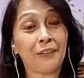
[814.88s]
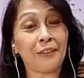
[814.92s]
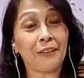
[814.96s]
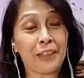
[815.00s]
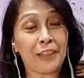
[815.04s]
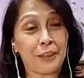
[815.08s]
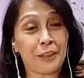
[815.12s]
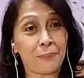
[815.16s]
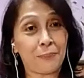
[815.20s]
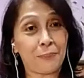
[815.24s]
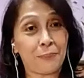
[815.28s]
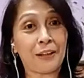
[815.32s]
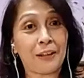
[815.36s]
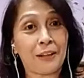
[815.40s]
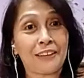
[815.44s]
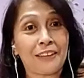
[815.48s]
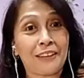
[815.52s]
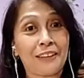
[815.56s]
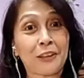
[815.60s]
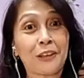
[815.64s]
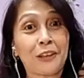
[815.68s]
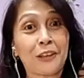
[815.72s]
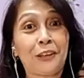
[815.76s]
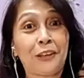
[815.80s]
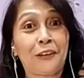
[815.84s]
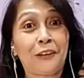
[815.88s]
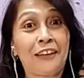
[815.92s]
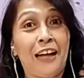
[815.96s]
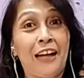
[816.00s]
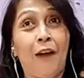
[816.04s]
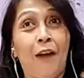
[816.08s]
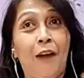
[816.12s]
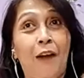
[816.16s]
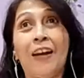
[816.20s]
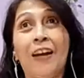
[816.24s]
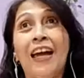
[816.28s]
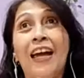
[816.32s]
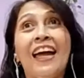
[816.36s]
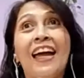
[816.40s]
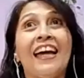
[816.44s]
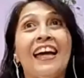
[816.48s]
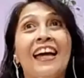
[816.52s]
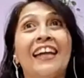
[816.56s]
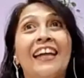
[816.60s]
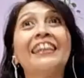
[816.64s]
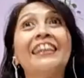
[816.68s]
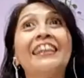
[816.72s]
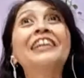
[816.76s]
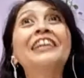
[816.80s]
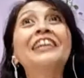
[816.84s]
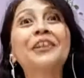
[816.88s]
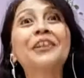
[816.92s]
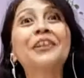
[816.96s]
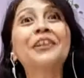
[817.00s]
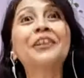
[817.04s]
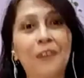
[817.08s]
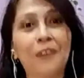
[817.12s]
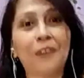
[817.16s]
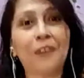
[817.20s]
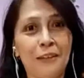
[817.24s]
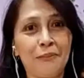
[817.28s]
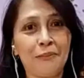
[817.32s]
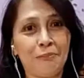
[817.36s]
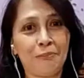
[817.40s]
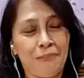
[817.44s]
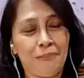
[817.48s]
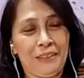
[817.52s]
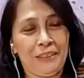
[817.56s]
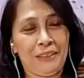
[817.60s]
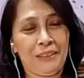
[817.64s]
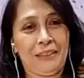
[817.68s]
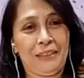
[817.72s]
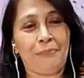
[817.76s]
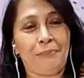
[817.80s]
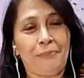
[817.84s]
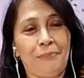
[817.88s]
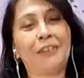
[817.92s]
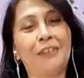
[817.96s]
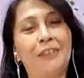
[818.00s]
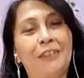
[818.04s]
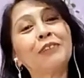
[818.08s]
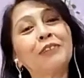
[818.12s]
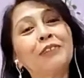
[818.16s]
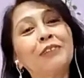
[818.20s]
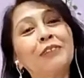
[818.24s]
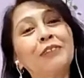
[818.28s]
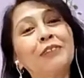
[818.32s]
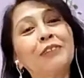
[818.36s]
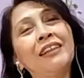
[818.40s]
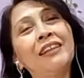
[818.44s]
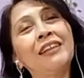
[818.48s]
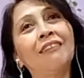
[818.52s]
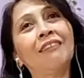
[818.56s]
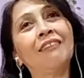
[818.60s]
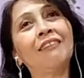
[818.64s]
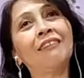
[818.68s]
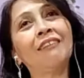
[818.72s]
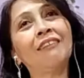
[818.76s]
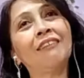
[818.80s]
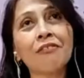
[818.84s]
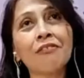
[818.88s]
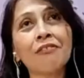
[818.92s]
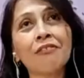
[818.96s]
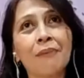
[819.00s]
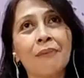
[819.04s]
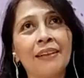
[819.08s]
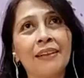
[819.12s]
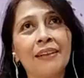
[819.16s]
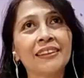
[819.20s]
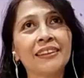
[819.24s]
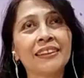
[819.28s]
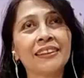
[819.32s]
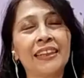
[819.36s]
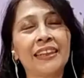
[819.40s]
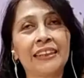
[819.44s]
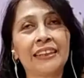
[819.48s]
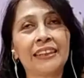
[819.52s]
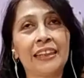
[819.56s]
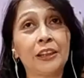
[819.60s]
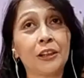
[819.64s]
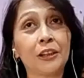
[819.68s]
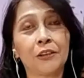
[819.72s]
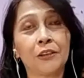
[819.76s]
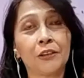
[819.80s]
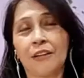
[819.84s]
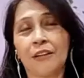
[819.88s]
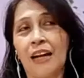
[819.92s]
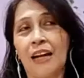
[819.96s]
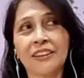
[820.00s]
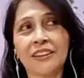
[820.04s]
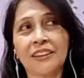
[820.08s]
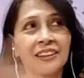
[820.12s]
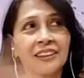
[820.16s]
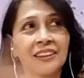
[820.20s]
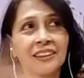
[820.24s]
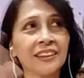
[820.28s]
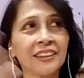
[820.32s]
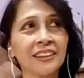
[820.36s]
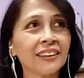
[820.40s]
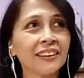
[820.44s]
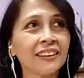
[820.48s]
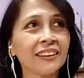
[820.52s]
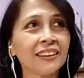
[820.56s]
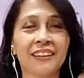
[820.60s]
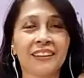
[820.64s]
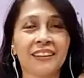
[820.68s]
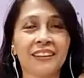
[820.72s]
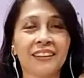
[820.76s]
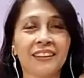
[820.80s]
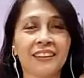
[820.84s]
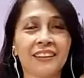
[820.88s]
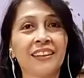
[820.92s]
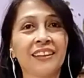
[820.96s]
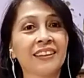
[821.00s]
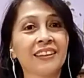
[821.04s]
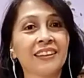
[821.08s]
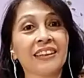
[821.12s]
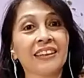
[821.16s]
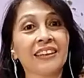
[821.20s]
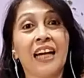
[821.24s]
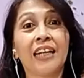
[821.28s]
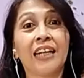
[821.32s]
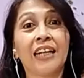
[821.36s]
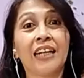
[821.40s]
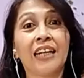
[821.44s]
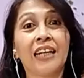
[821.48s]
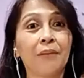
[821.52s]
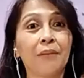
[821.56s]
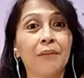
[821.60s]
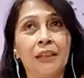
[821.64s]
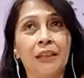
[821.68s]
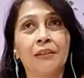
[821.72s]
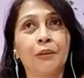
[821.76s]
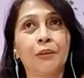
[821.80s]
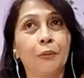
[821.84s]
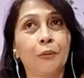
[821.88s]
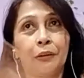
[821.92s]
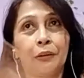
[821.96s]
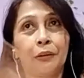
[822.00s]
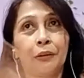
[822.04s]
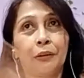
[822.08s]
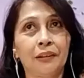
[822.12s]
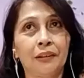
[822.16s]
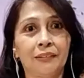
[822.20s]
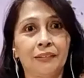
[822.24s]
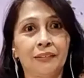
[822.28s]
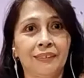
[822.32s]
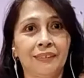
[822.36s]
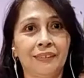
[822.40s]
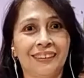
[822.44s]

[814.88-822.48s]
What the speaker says: Reiki practitioner now describe me. Because when all of them are still in crushes and crushes, I am in the world.